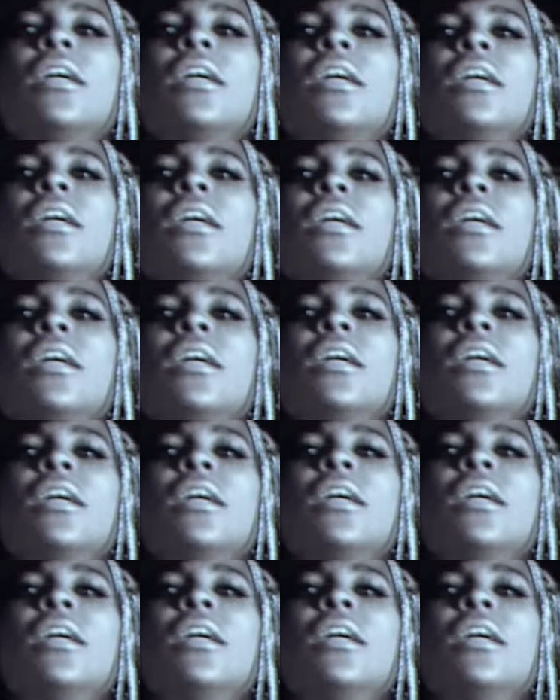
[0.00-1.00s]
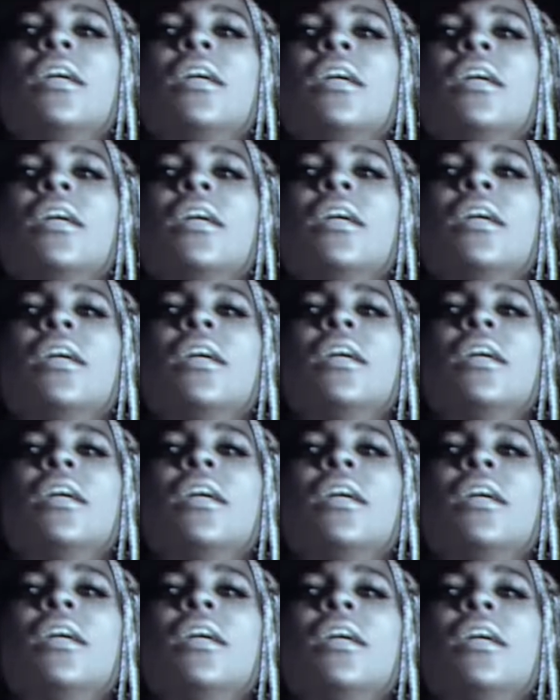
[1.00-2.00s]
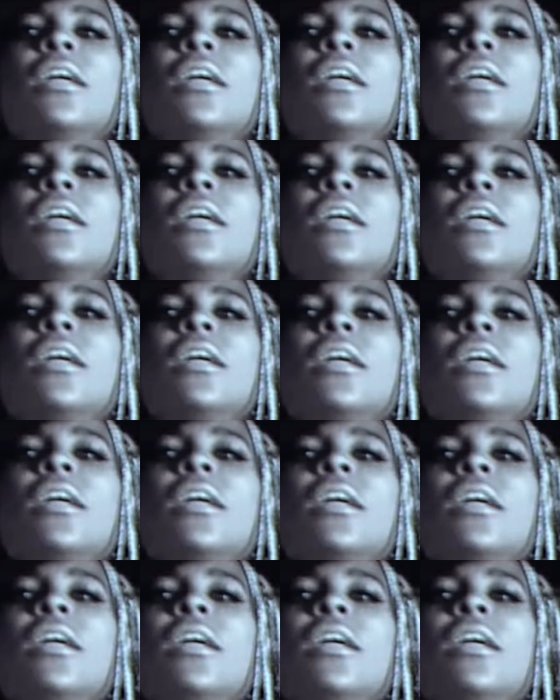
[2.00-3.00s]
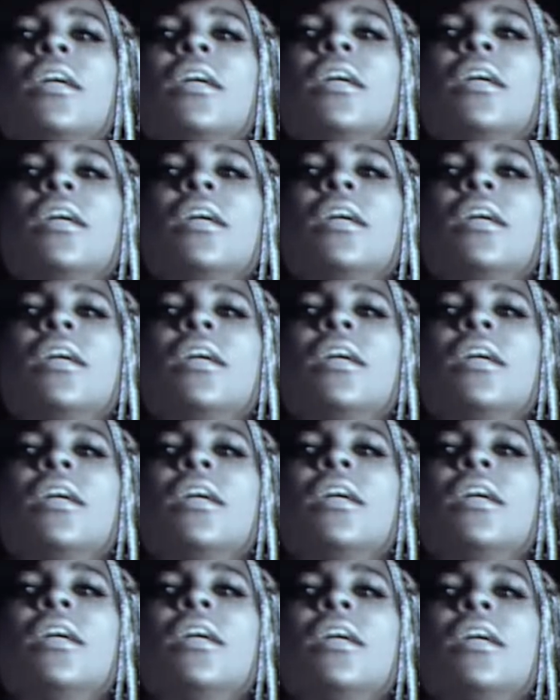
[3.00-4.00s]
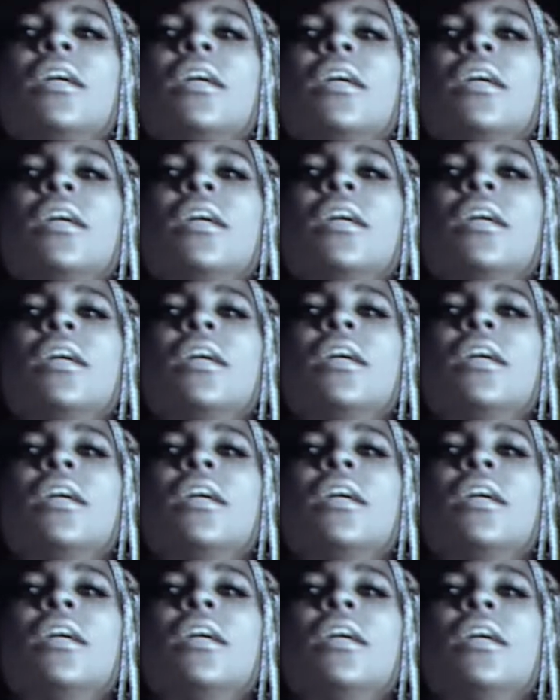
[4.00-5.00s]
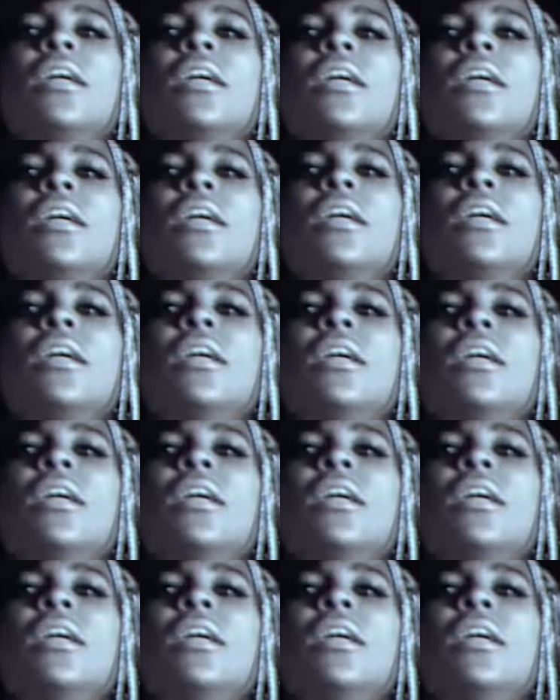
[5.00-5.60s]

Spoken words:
(not speaking)